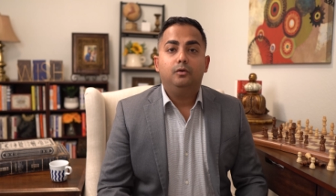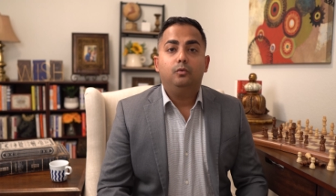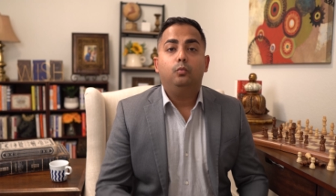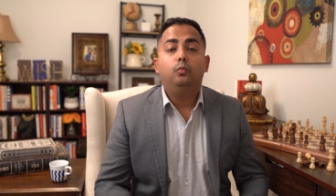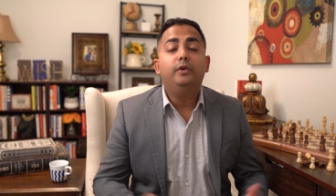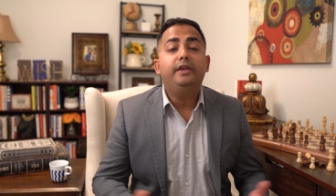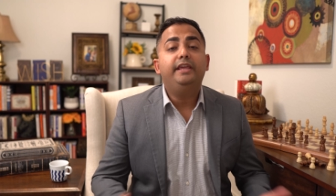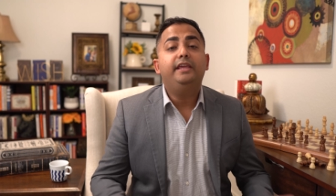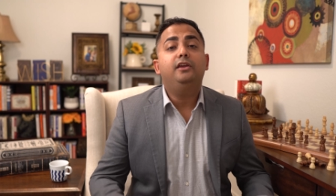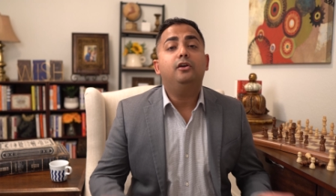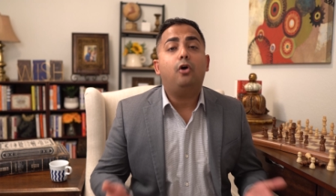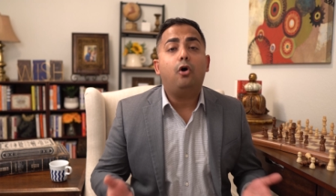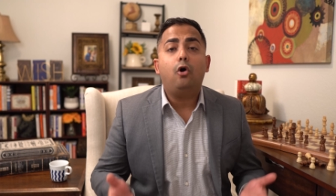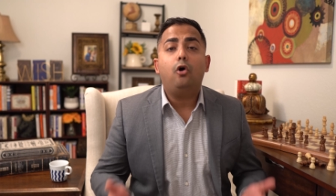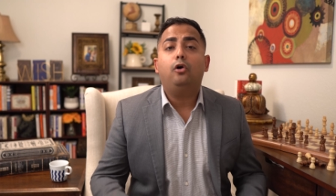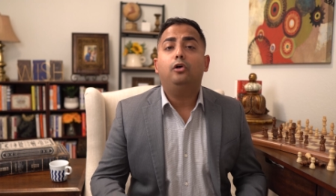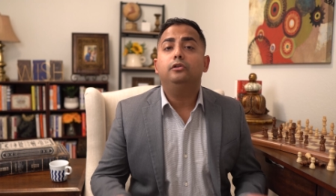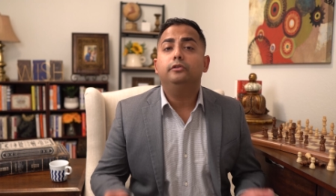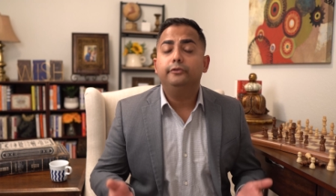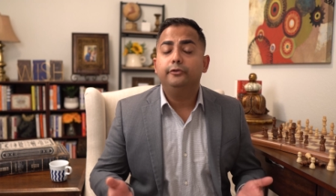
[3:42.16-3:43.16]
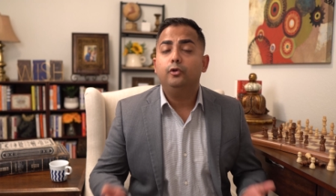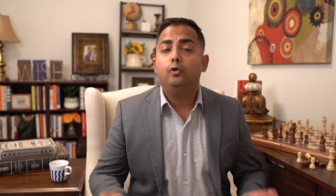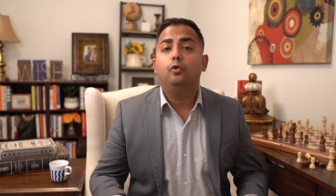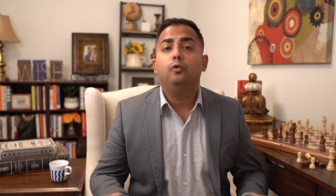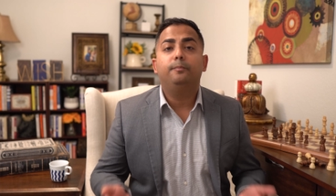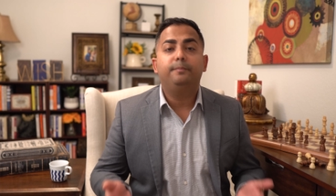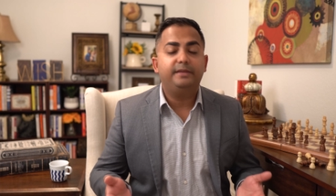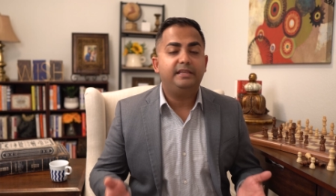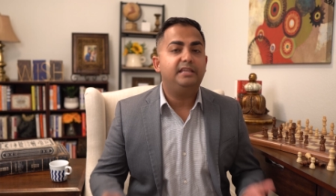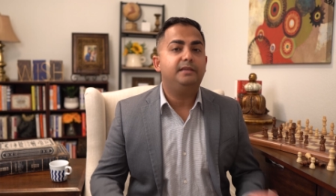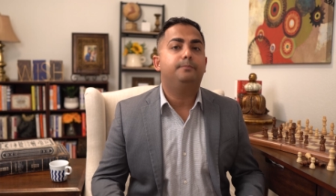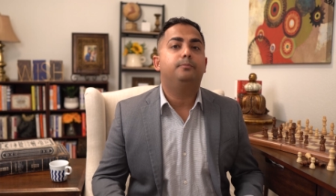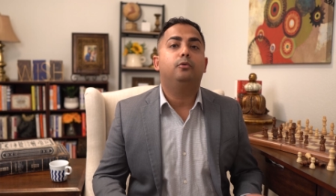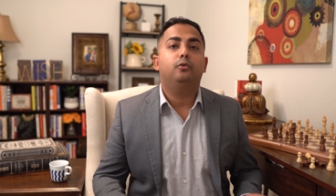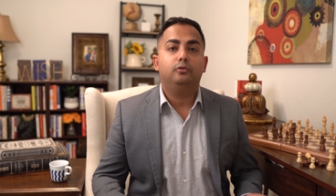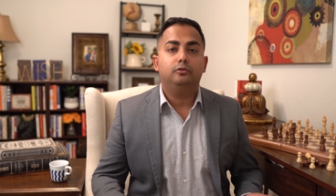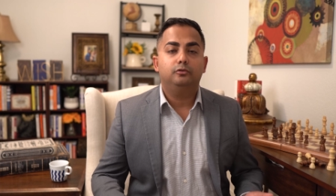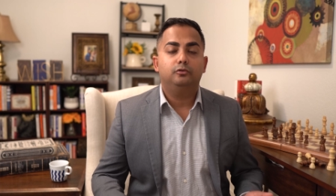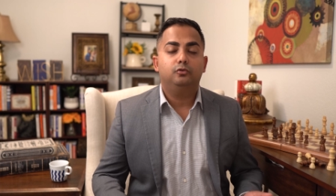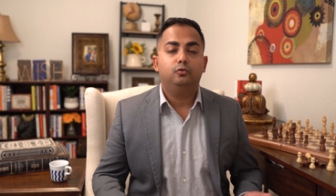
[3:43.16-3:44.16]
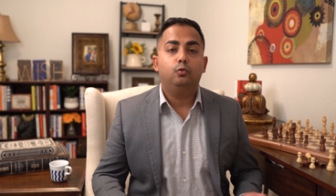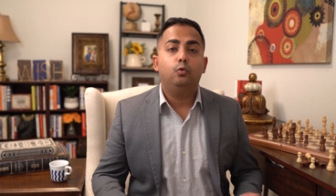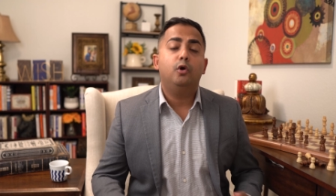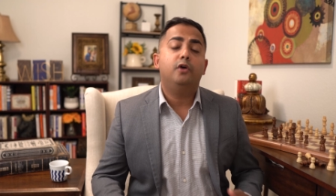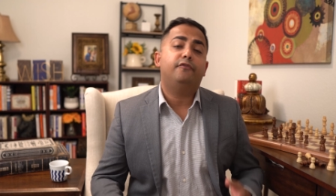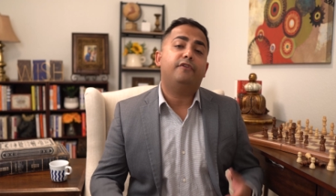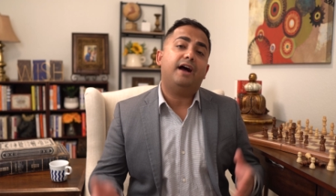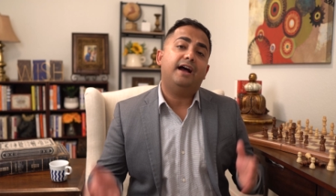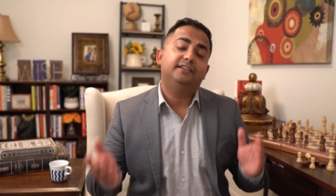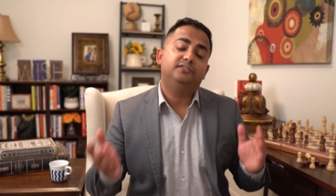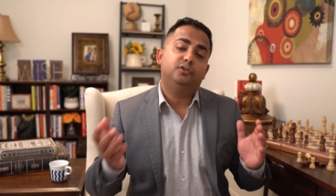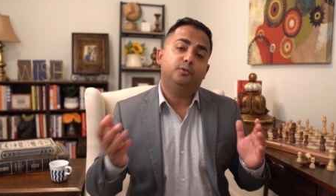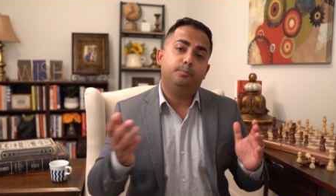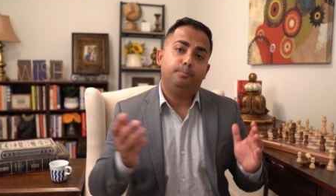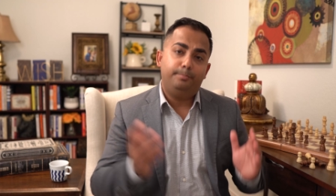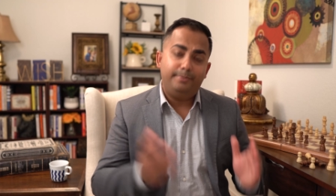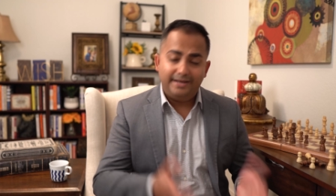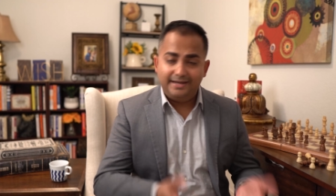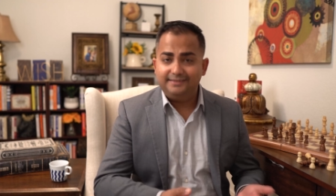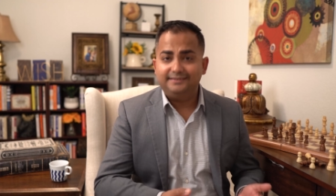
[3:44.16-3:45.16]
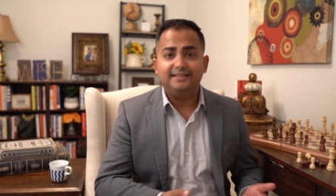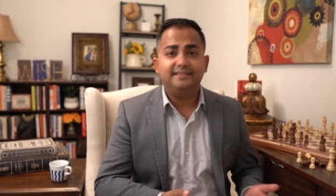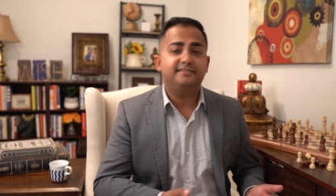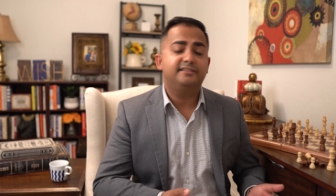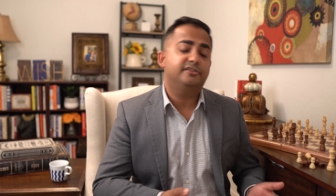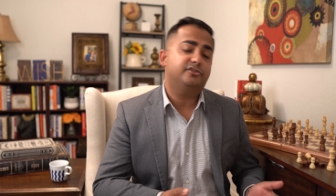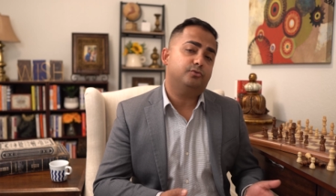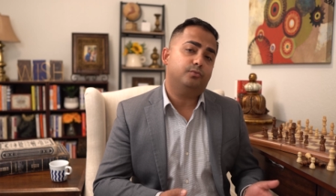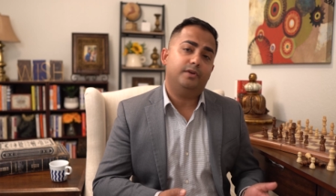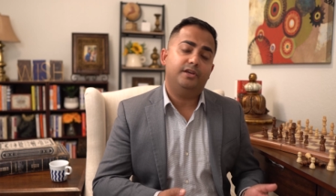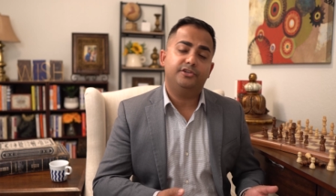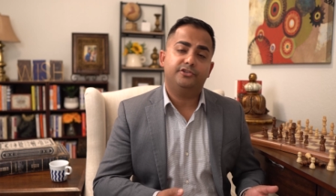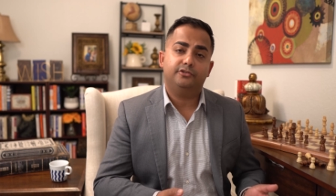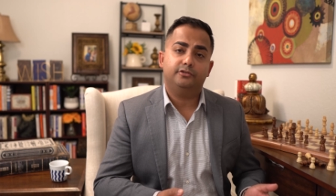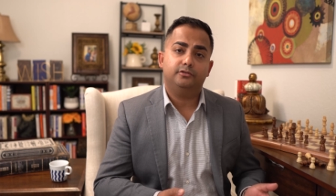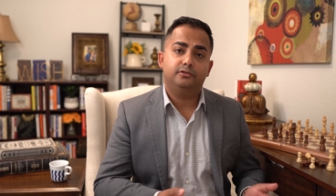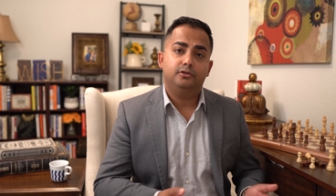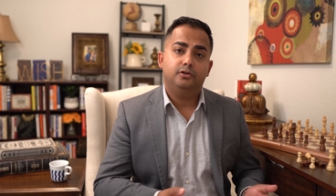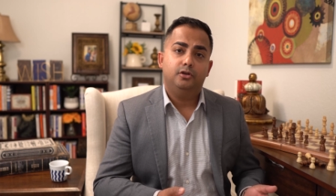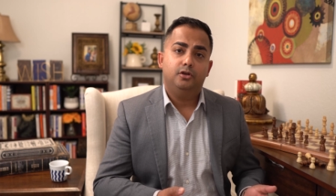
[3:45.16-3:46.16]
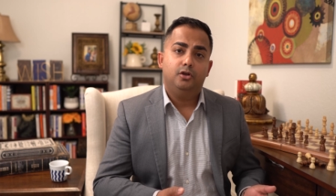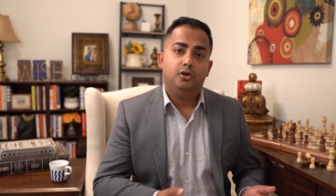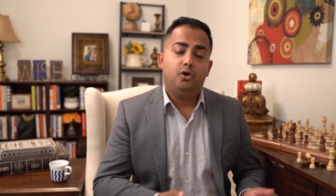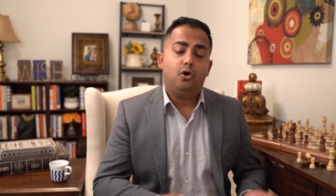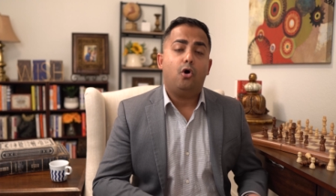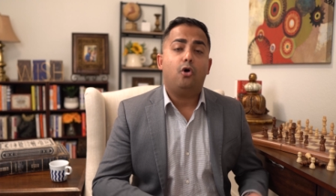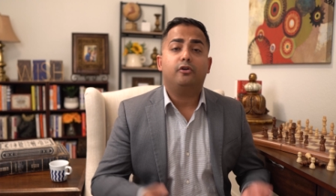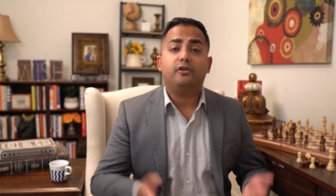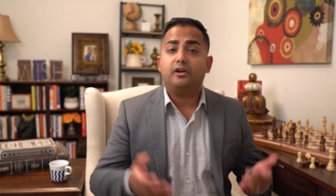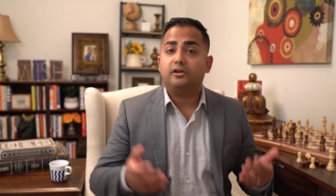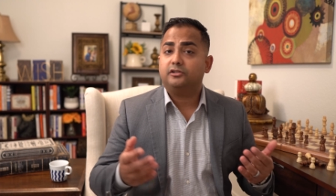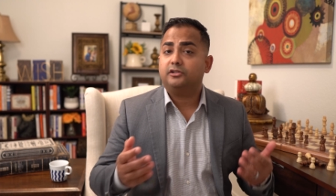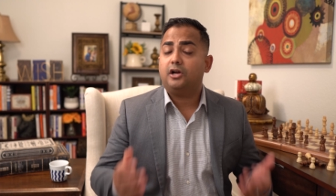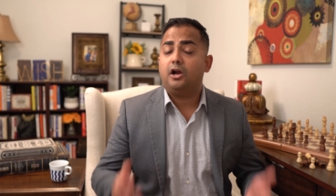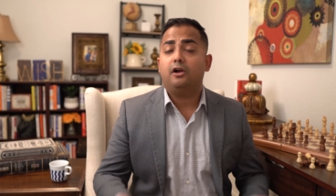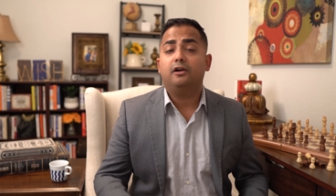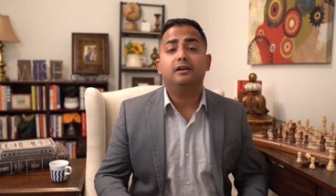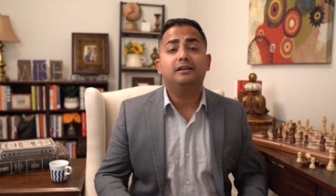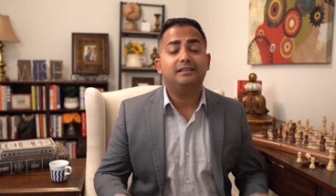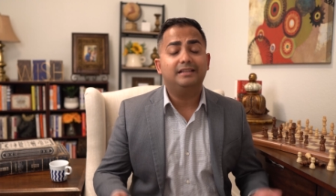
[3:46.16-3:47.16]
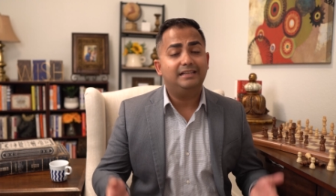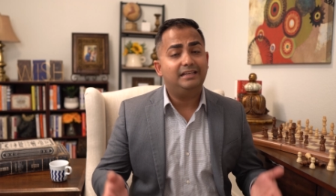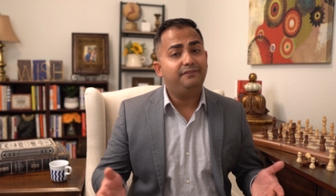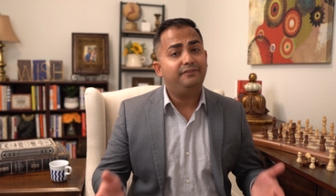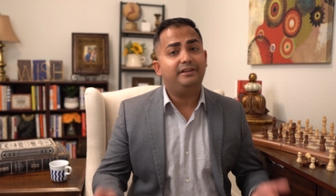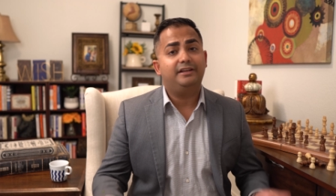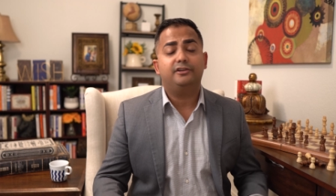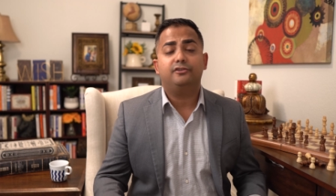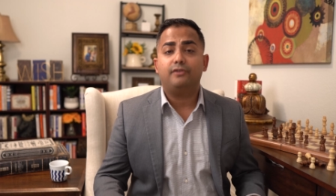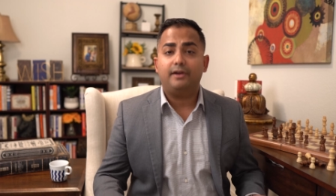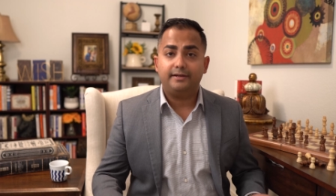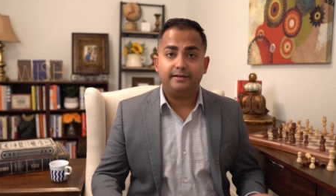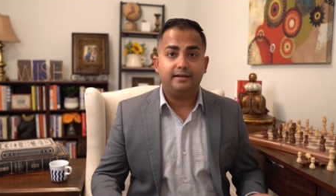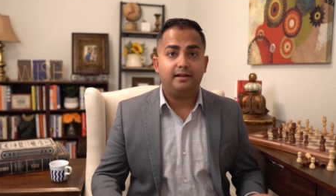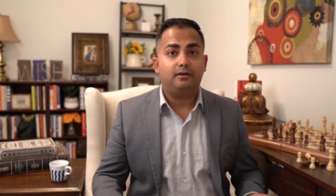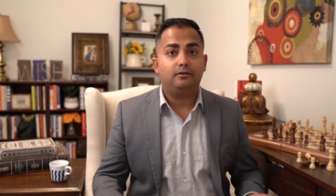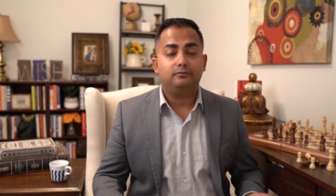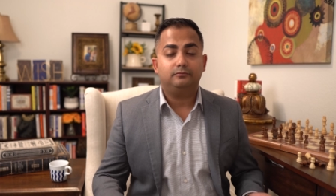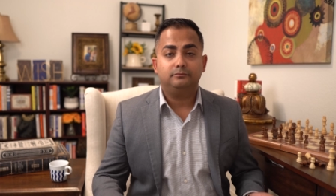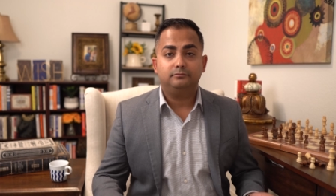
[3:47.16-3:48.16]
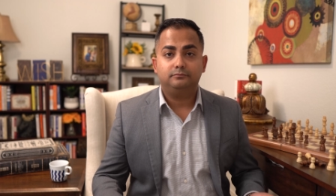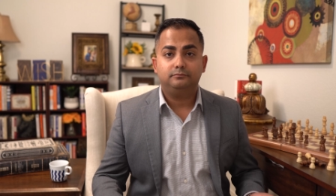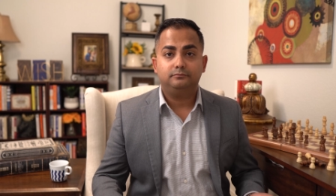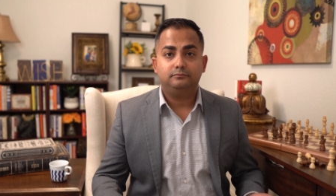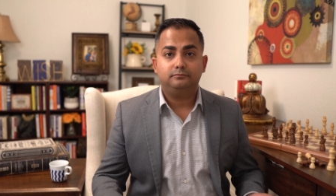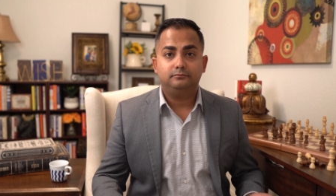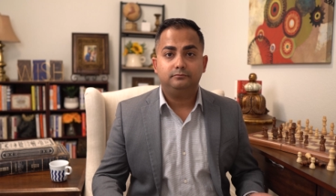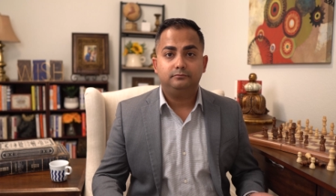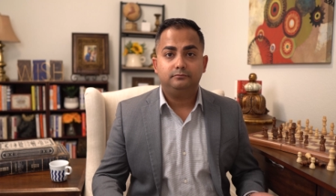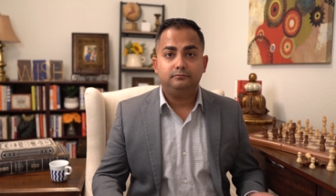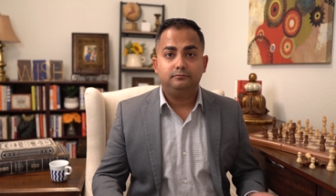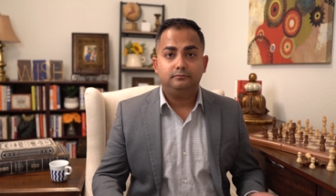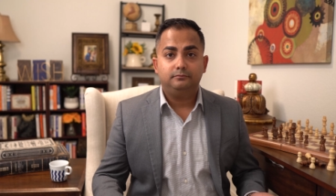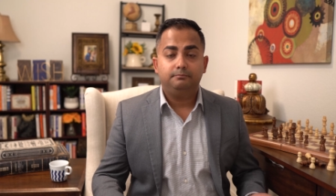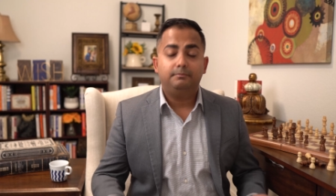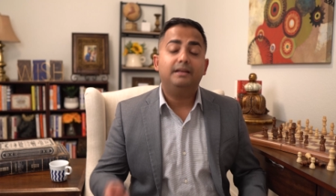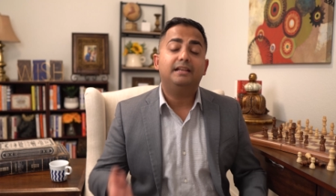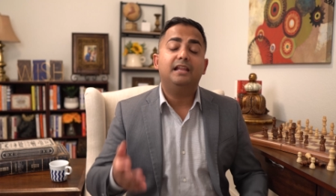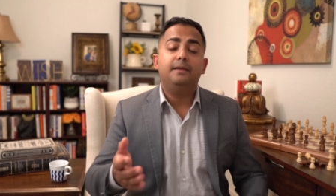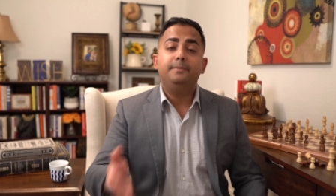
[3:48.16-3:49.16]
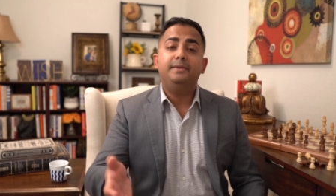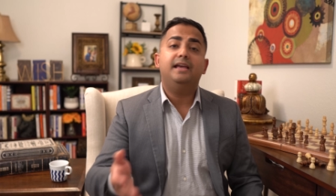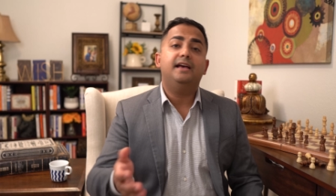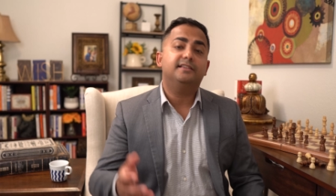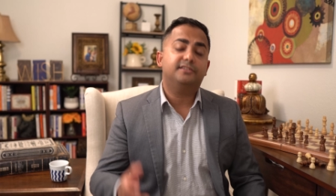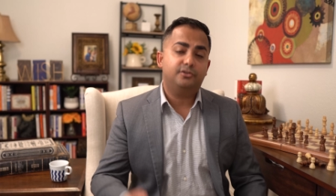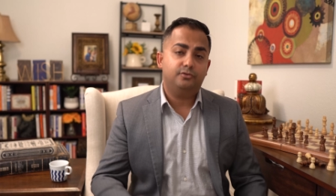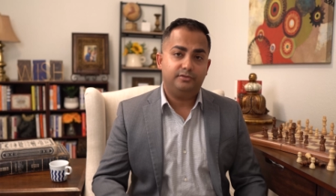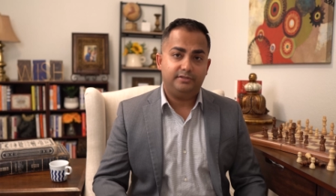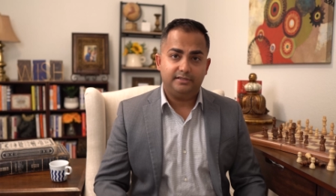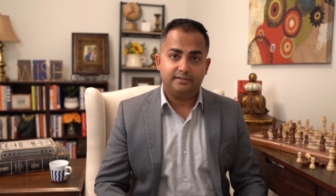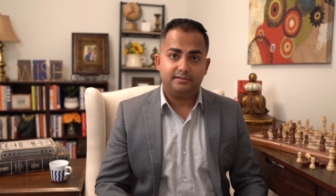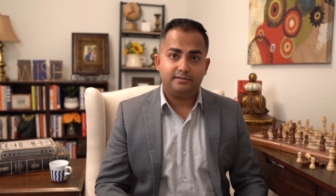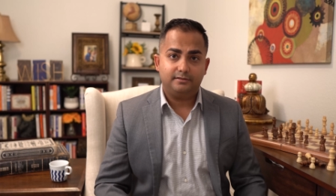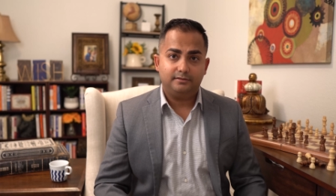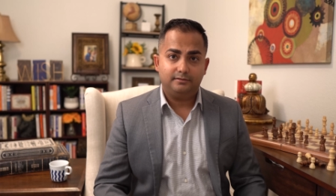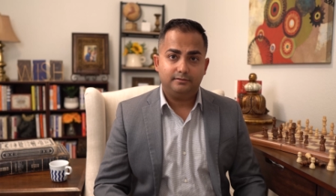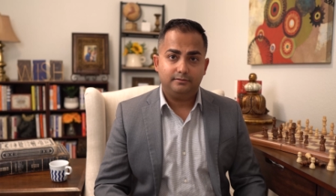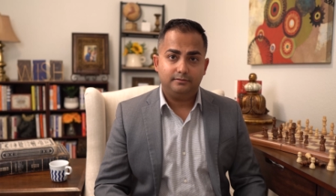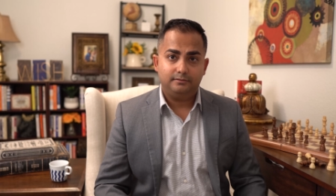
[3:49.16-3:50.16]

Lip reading: We all know people who have either been in that situation or are currently living it right now. But let me ask you this.